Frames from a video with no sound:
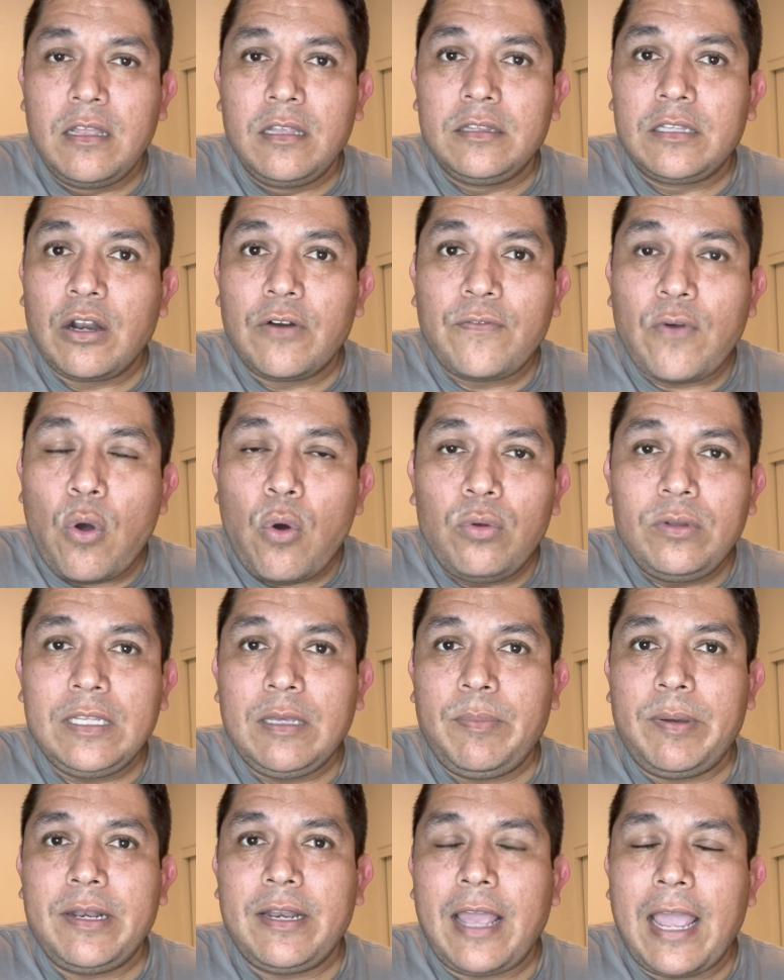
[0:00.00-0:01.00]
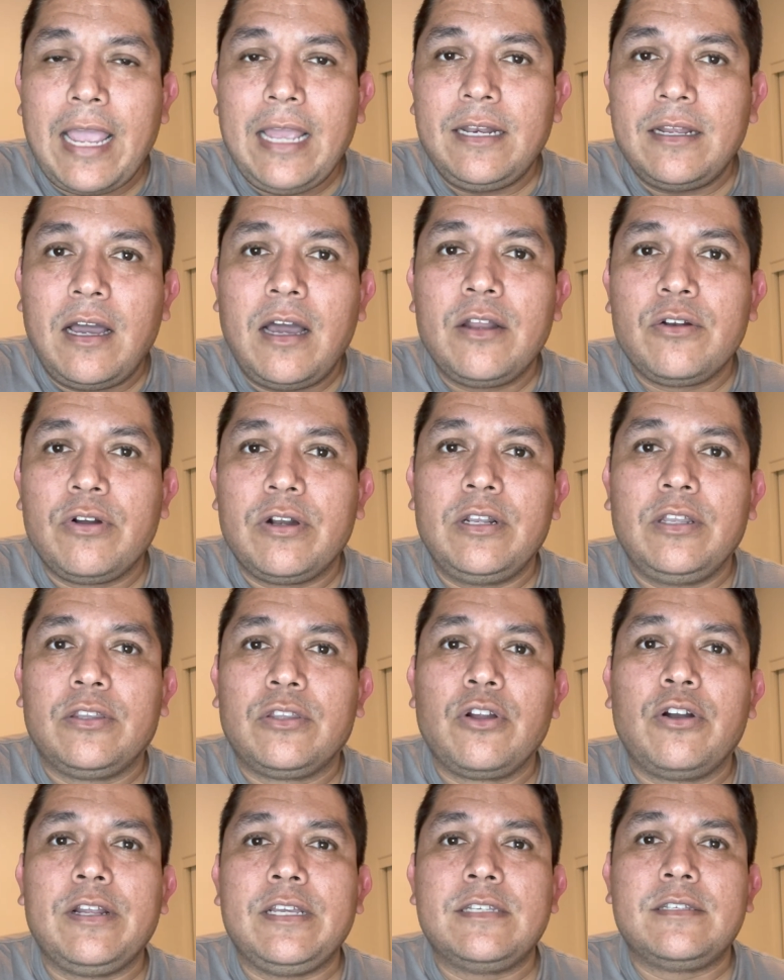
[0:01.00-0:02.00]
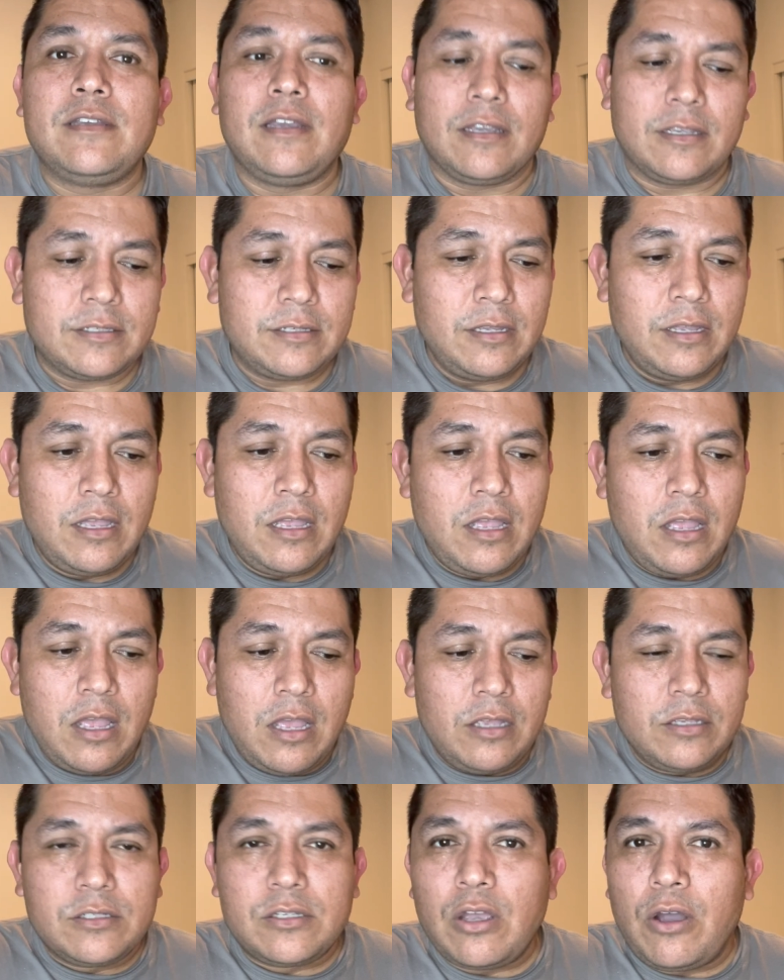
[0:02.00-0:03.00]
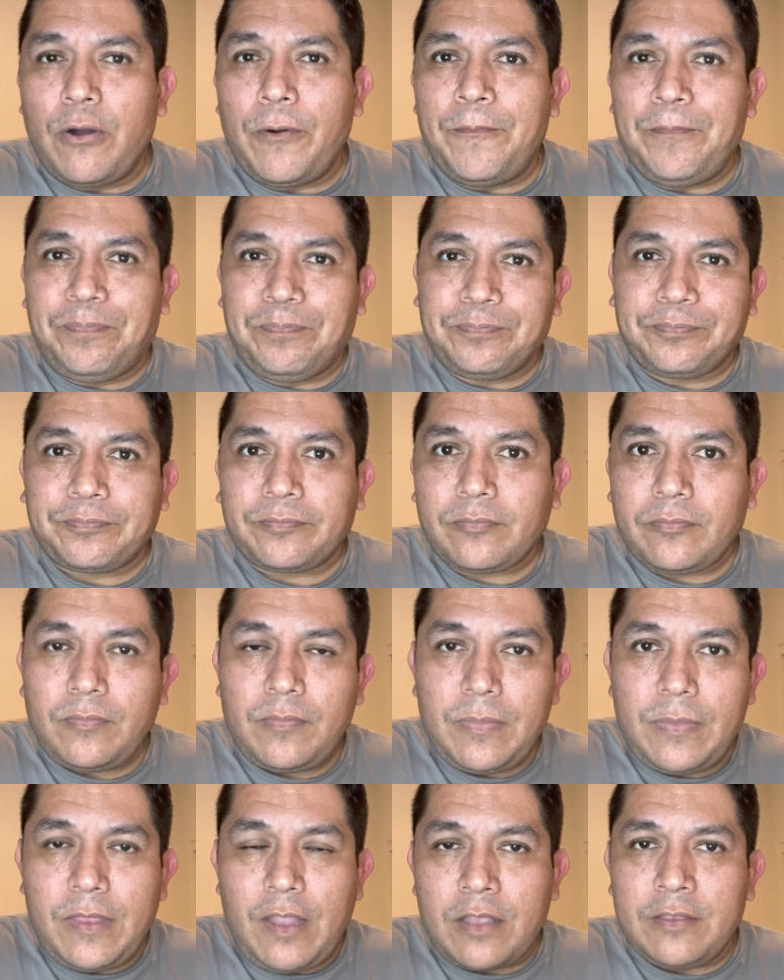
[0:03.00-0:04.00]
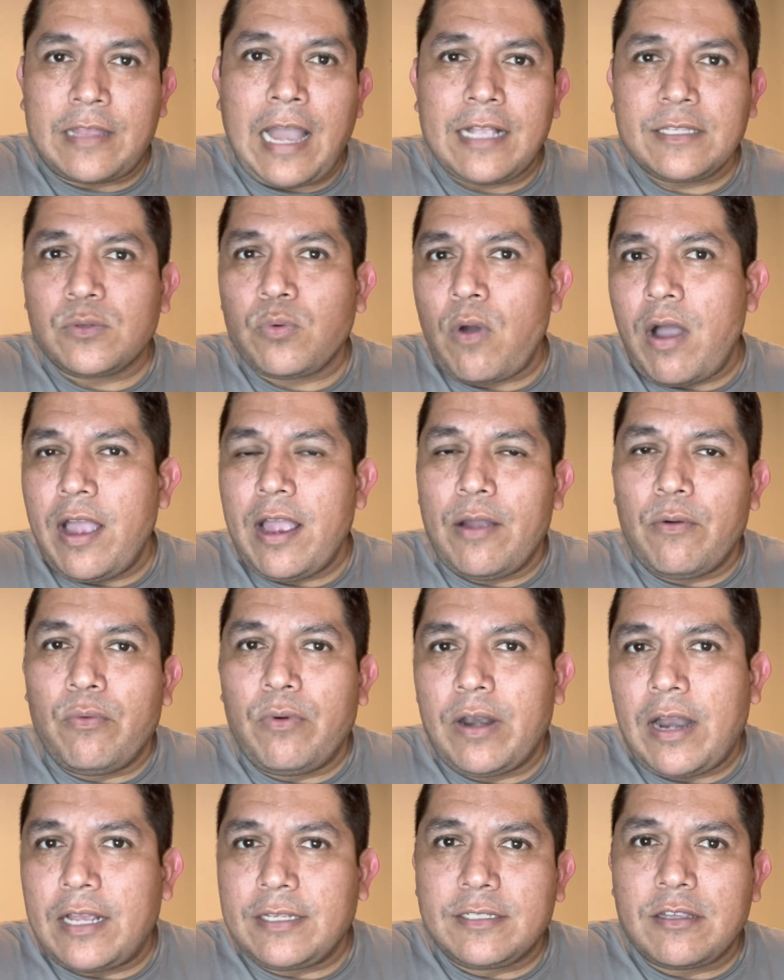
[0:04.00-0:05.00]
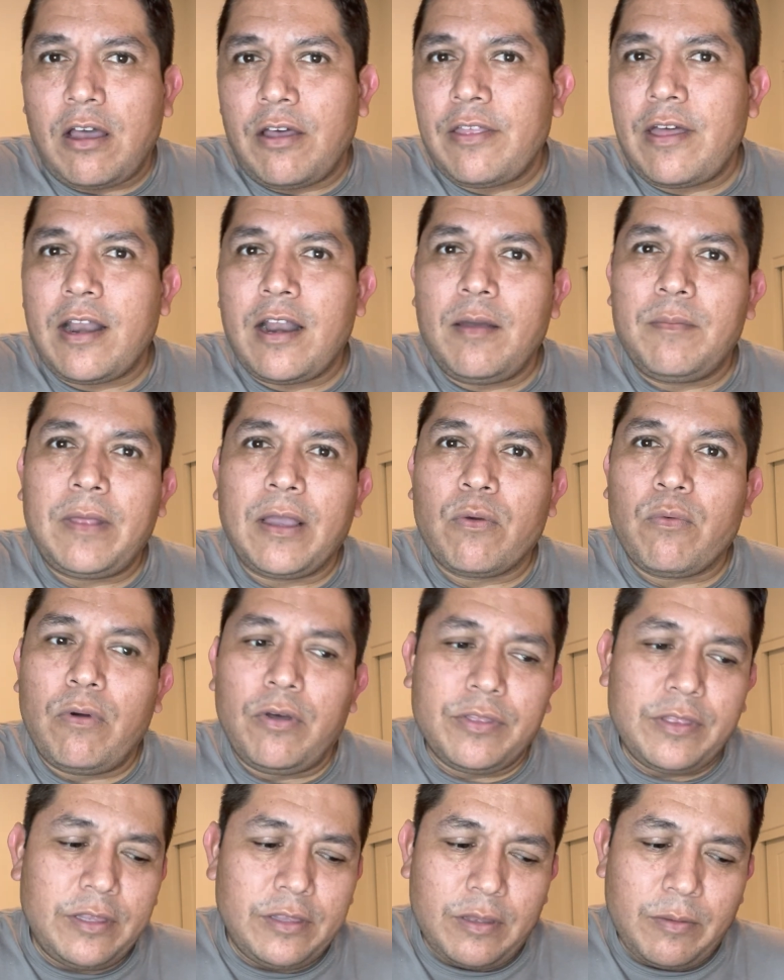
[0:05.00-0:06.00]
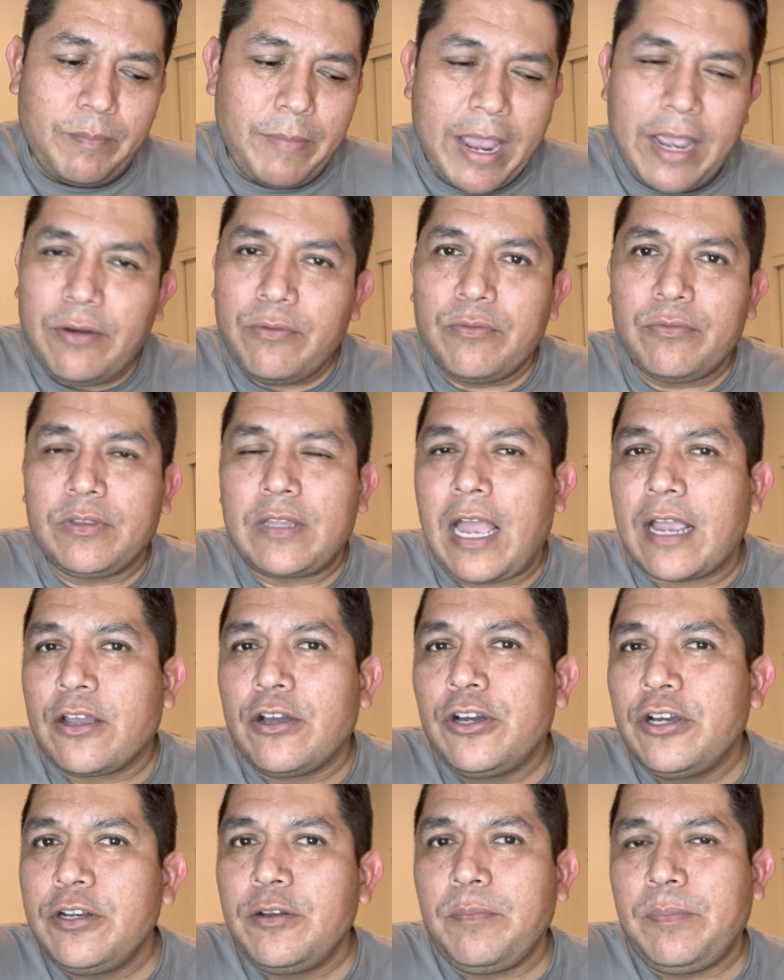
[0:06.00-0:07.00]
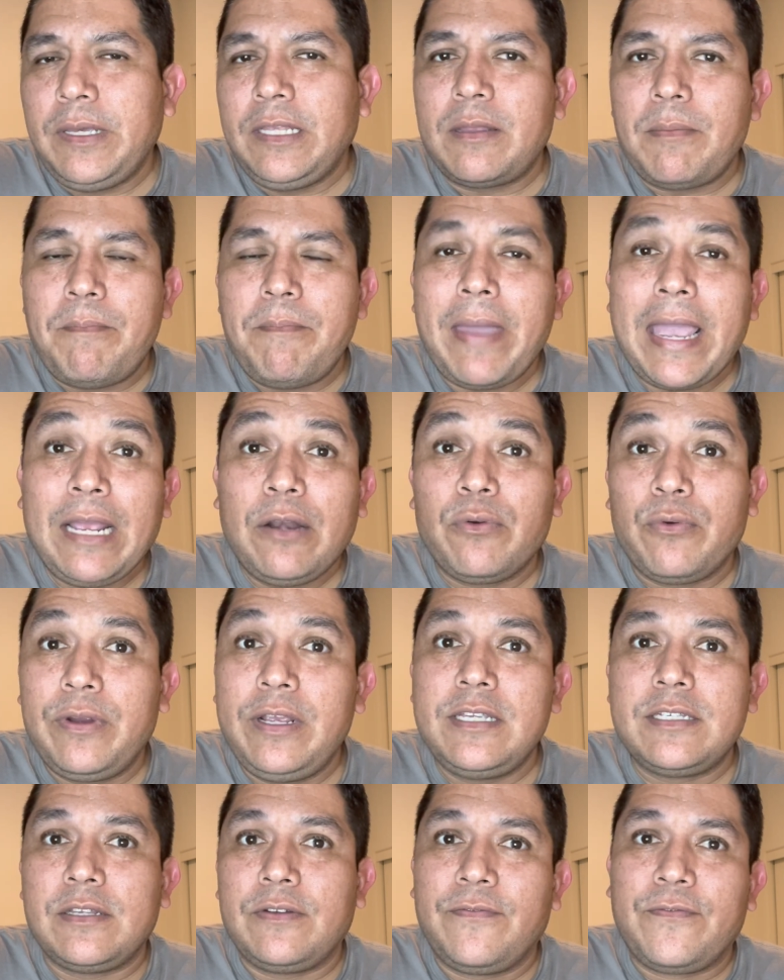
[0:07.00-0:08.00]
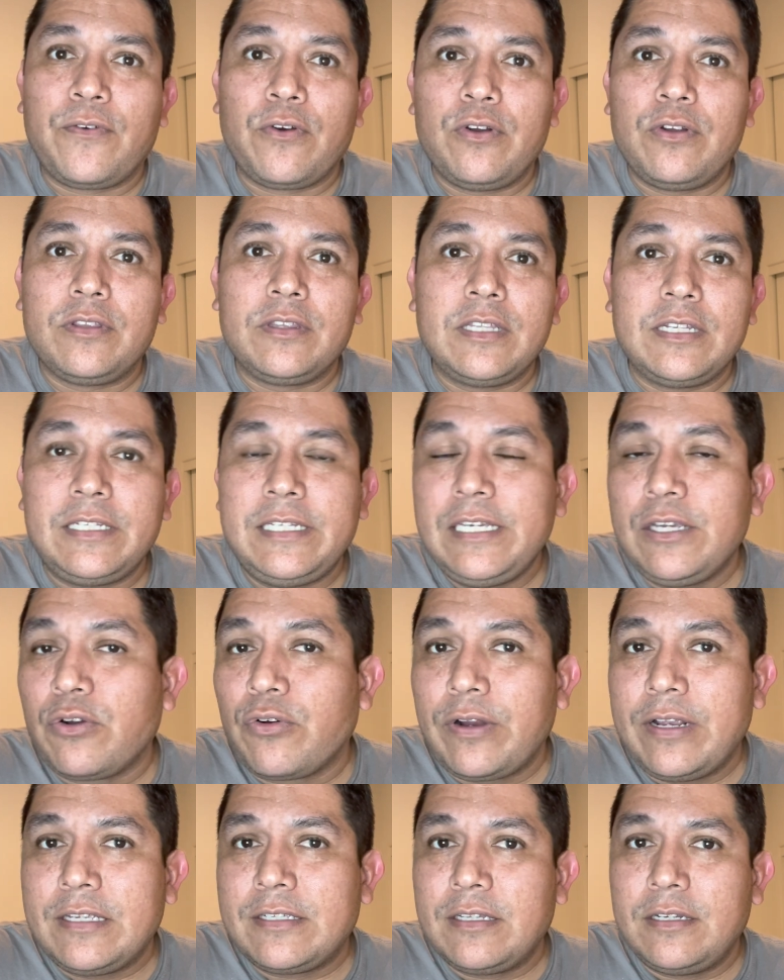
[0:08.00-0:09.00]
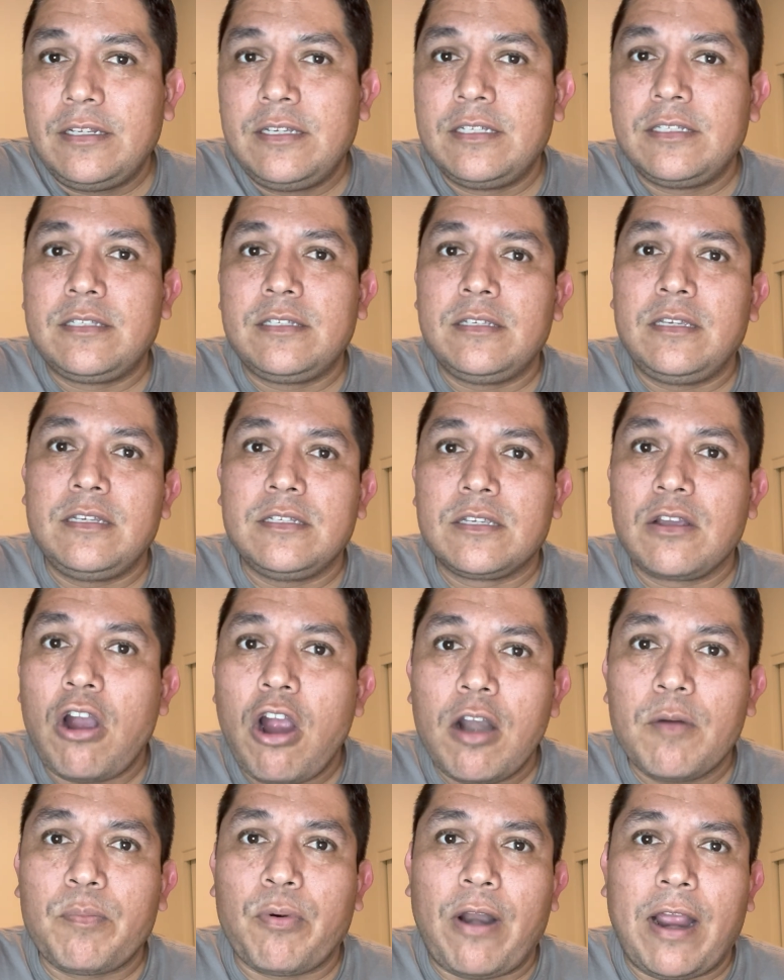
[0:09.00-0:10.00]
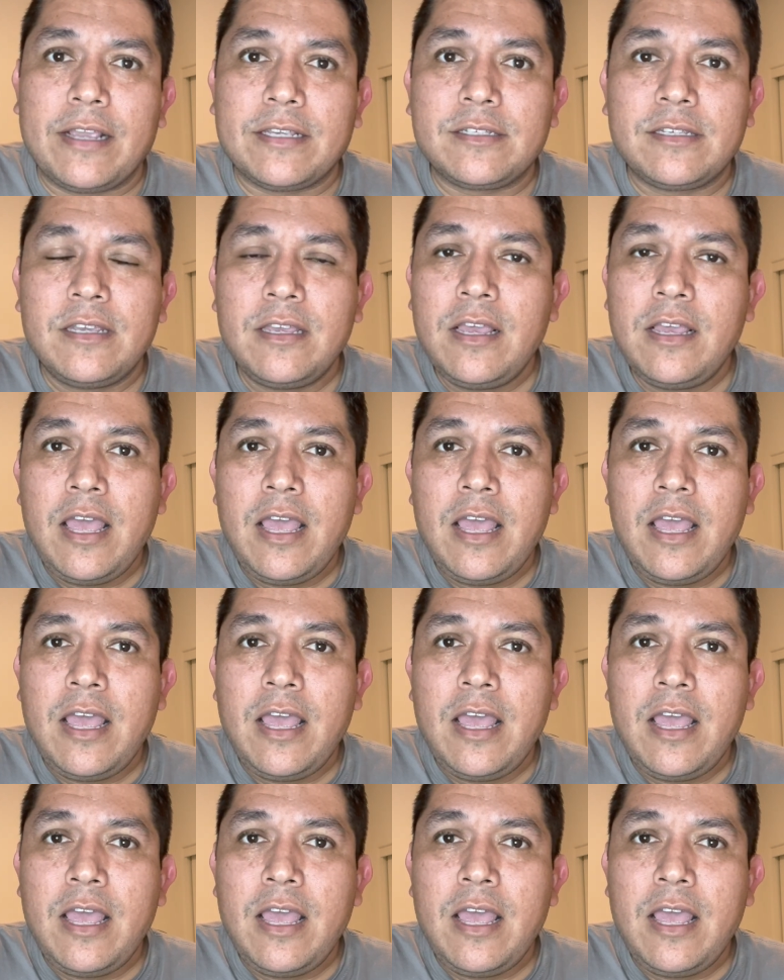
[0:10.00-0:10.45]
There have only been 836. So that's why when I saw that, I'm like, well, then that couldn't be the main reason for the decrease in his card price.